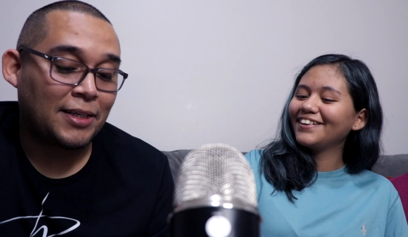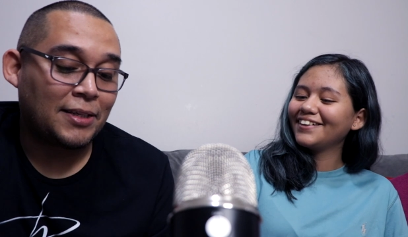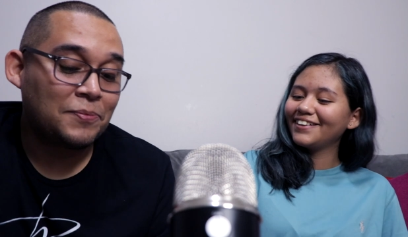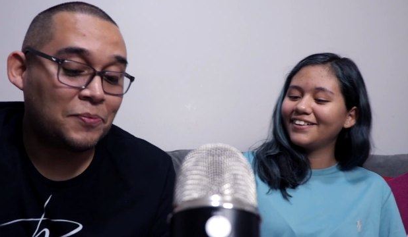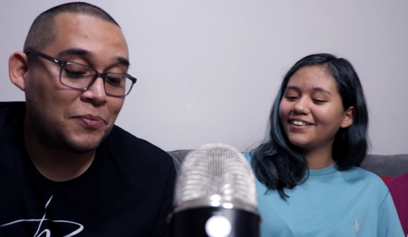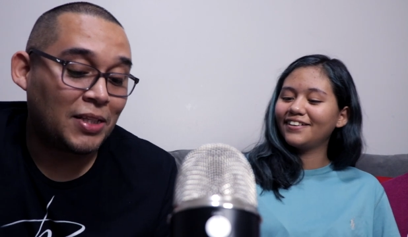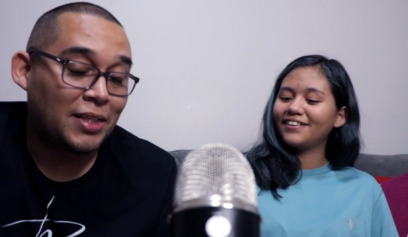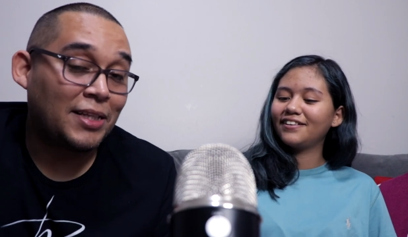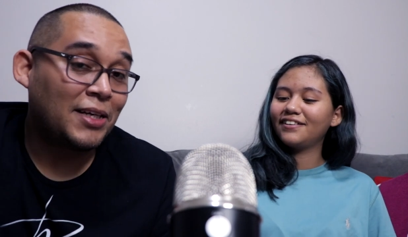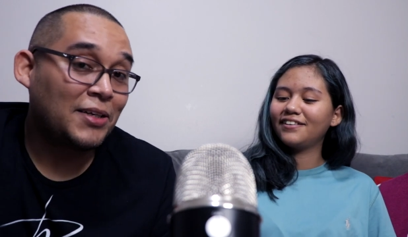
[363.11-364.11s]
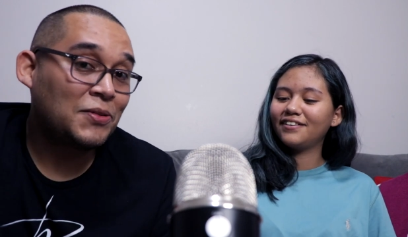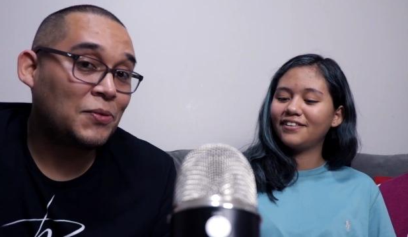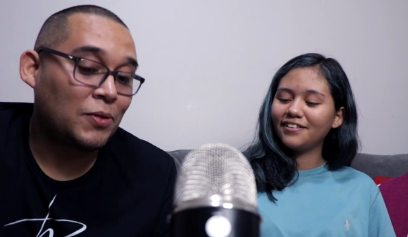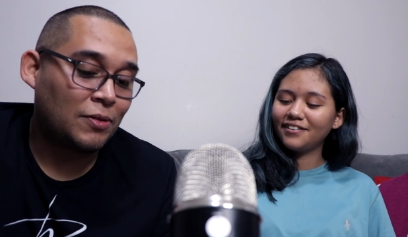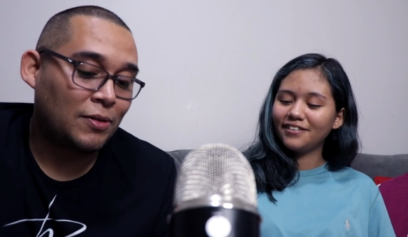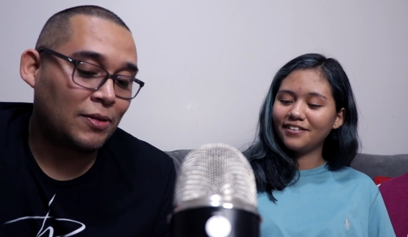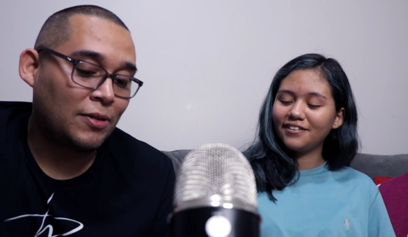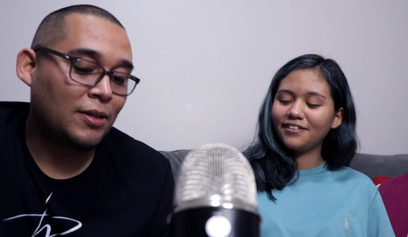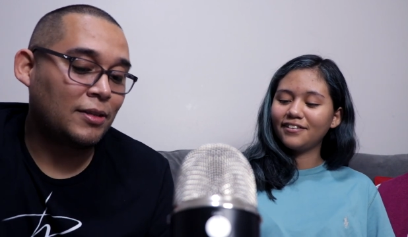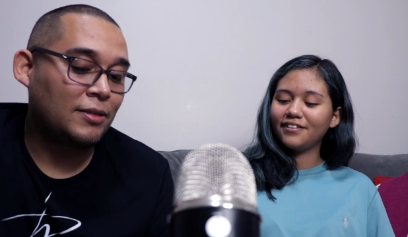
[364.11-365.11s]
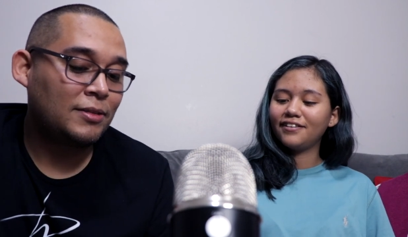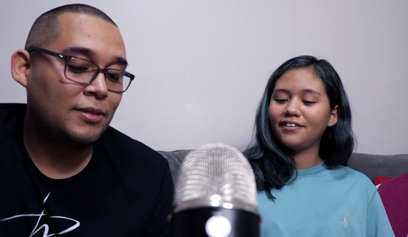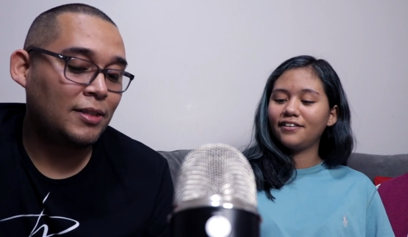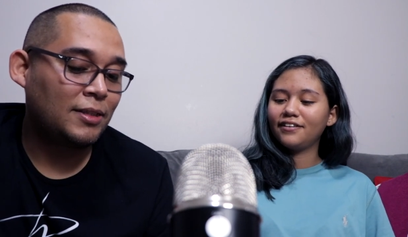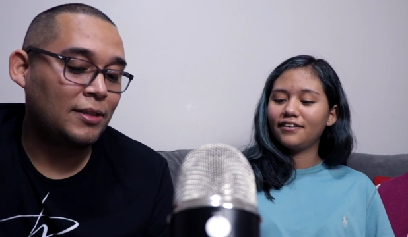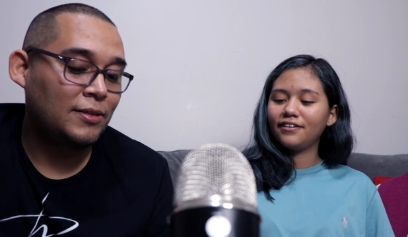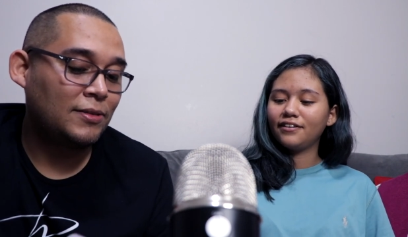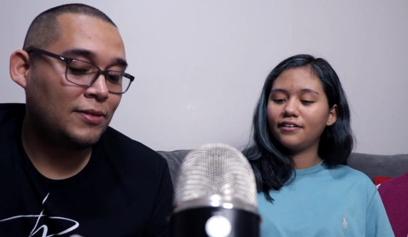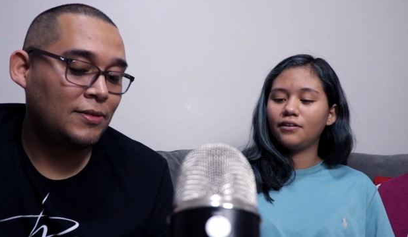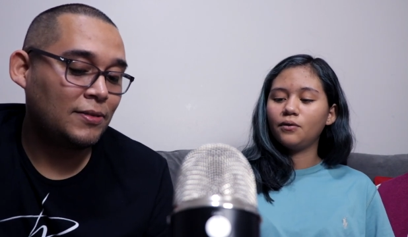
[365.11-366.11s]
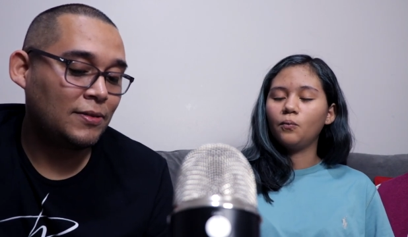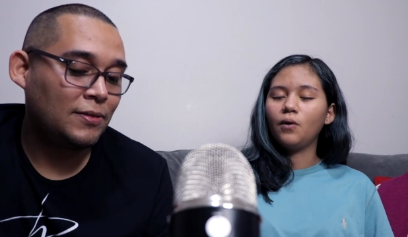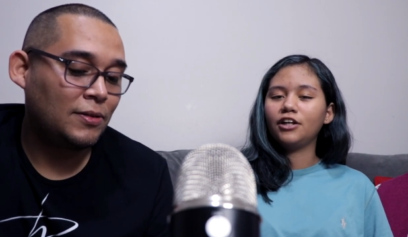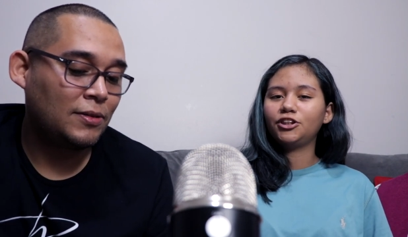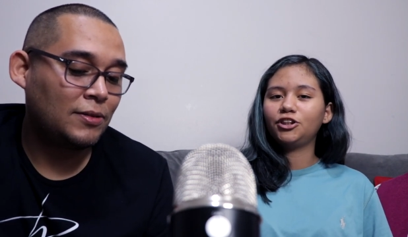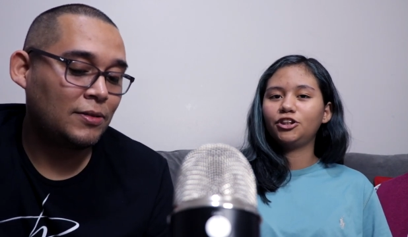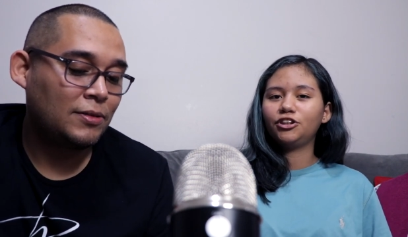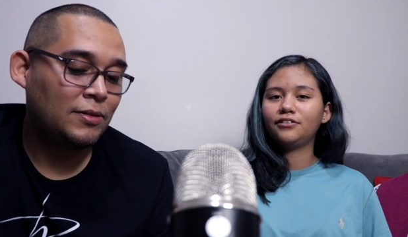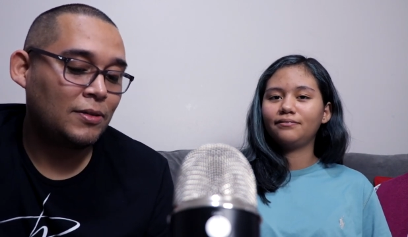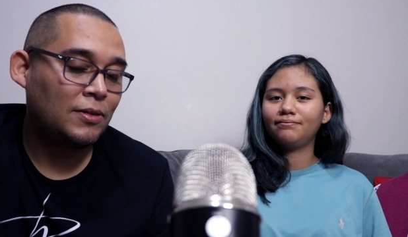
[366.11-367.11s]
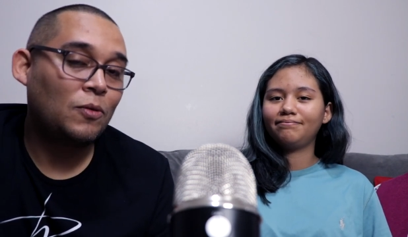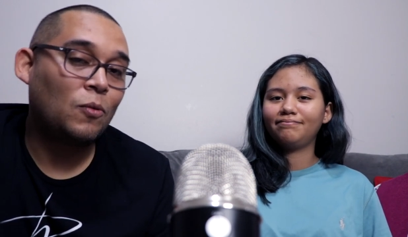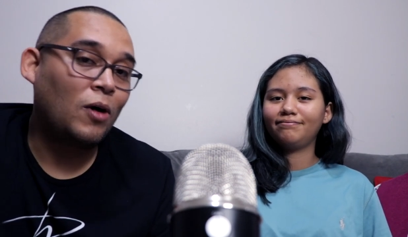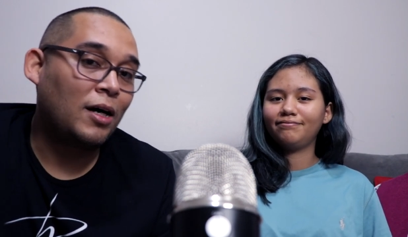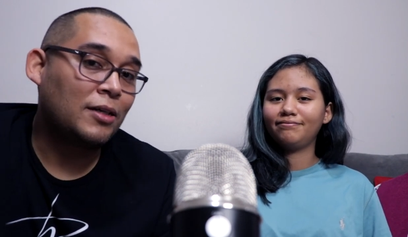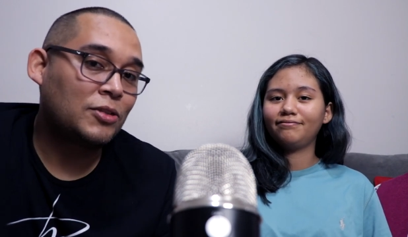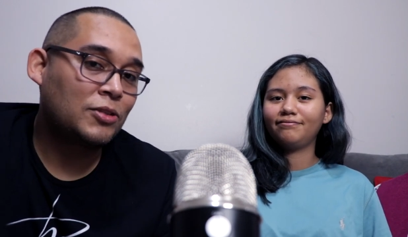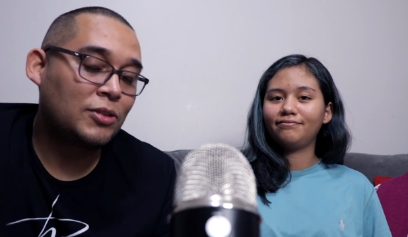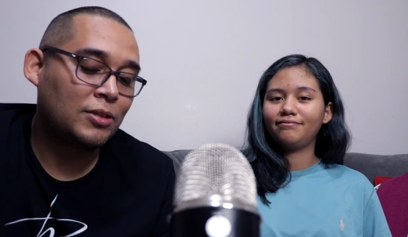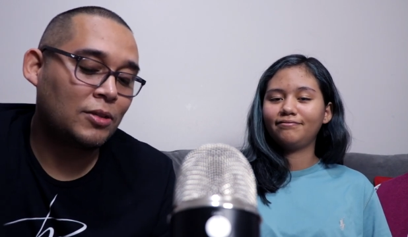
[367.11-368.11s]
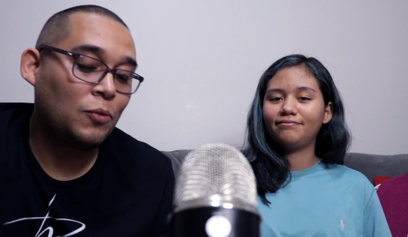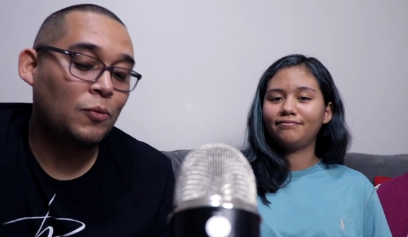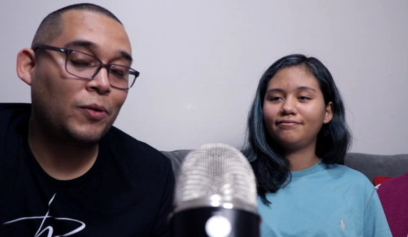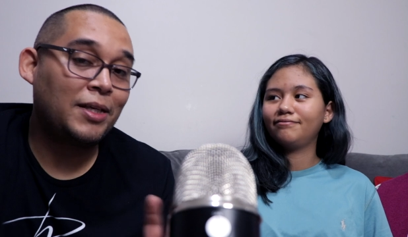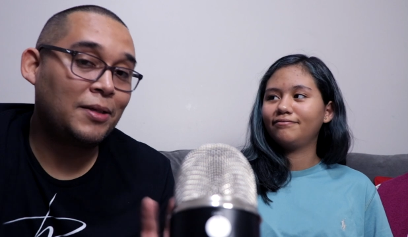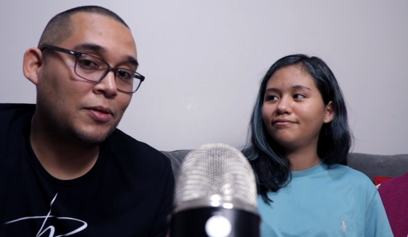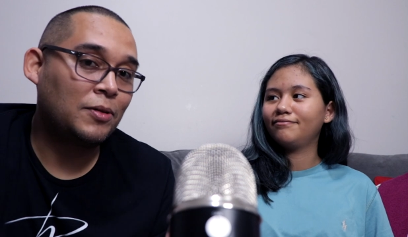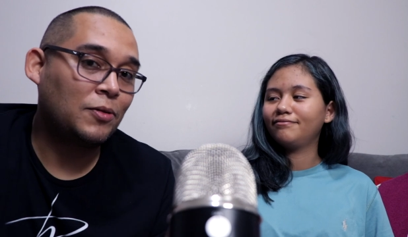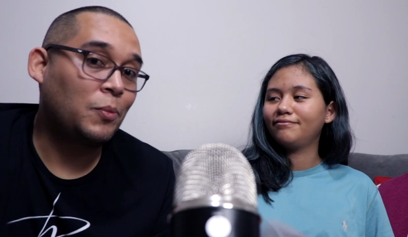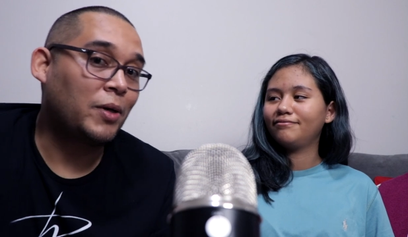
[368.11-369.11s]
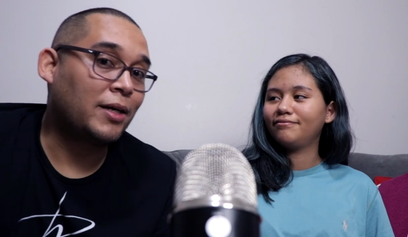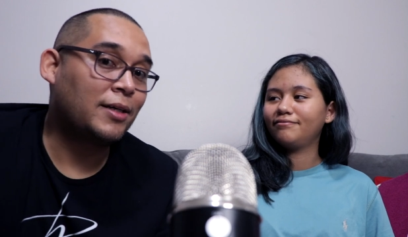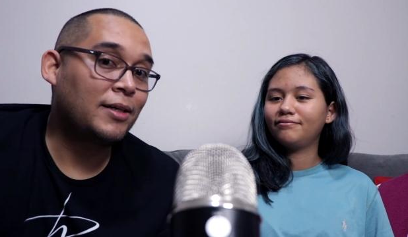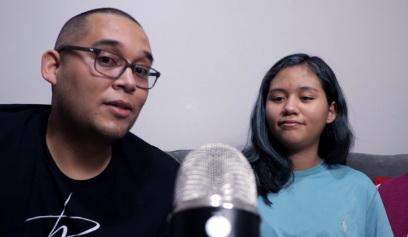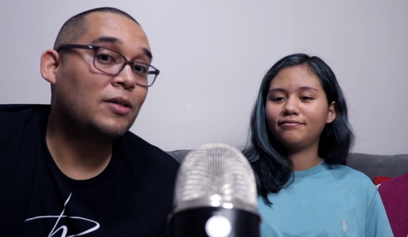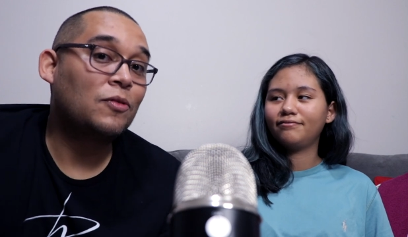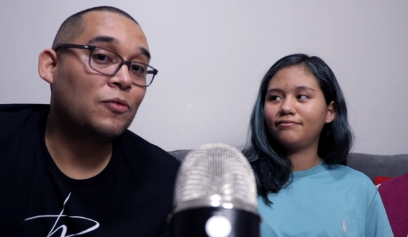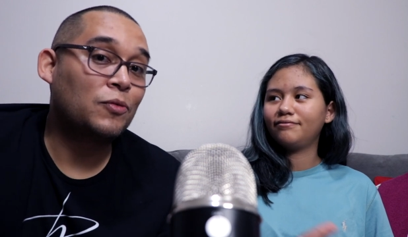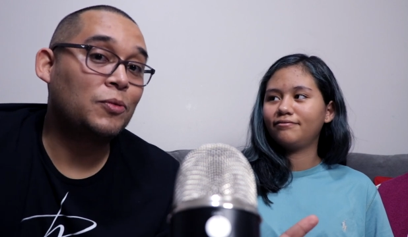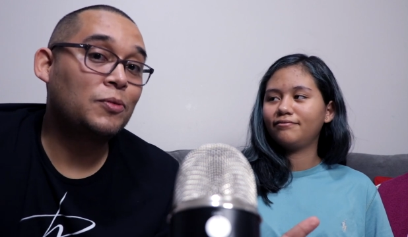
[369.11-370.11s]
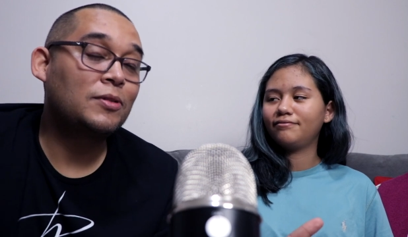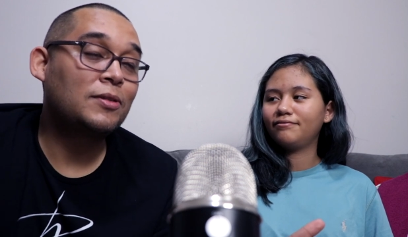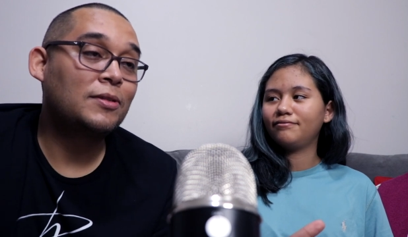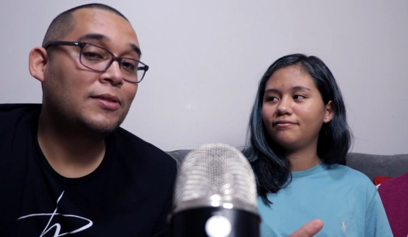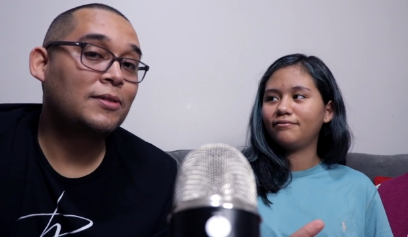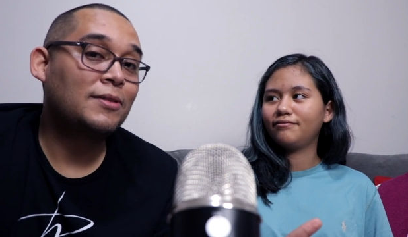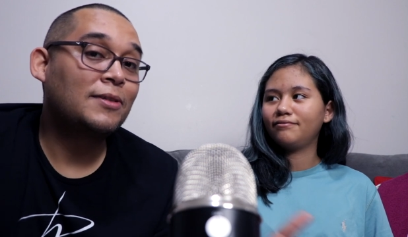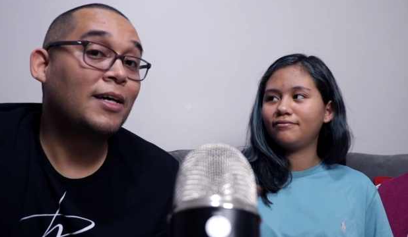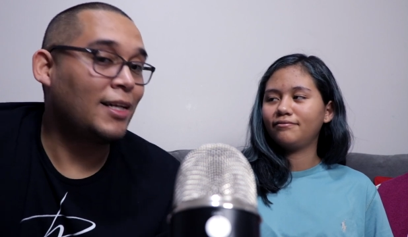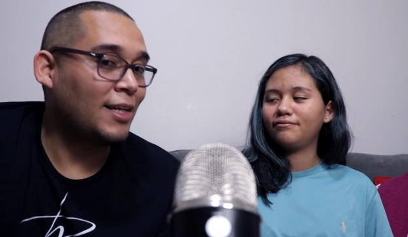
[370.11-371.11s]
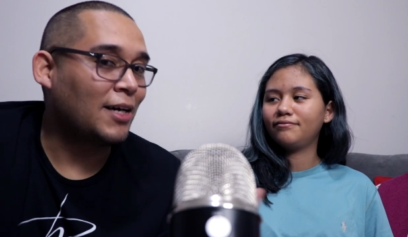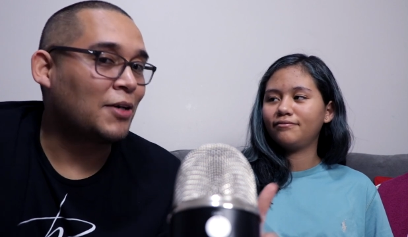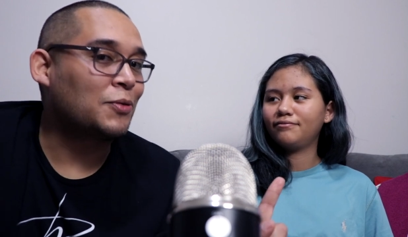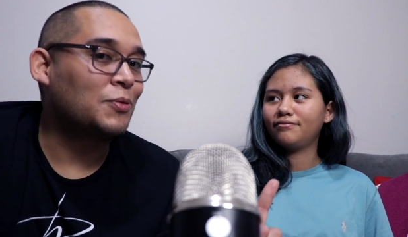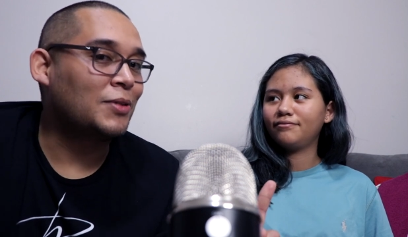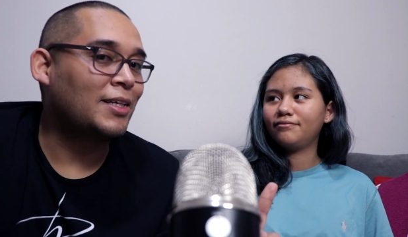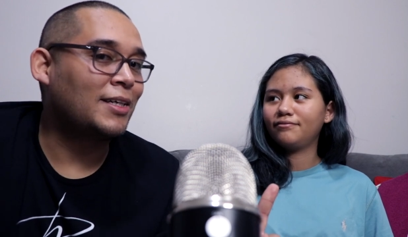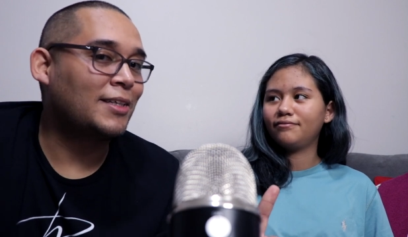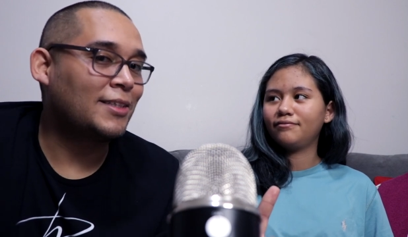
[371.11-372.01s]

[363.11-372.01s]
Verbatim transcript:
Speaker 1: okay. The next word on our list is...
Speaker 2: Wash.
Speaker 1: Wash. Oh, wait. Go back. Route. La ruta